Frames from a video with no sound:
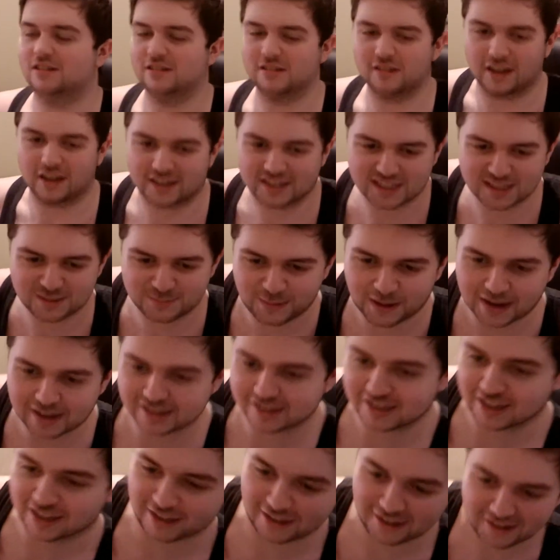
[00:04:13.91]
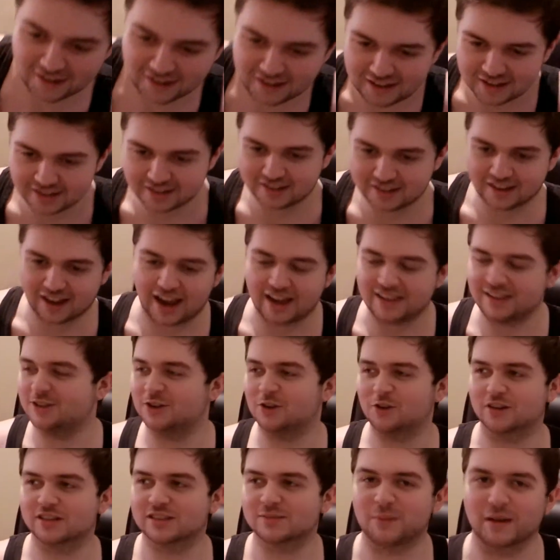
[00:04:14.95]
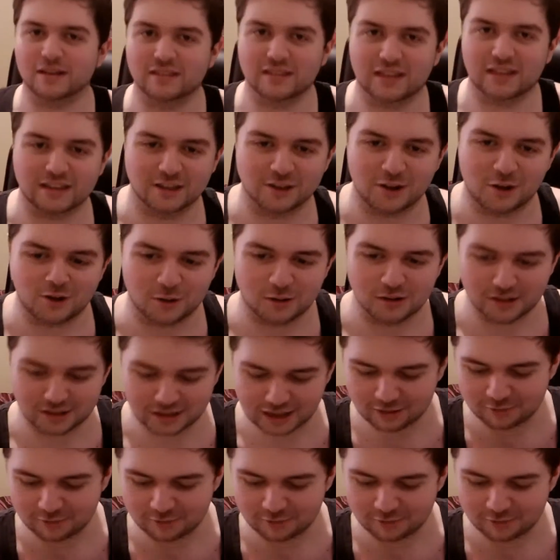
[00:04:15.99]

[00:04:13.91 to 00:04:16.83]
expecting. I did not expect that at all. That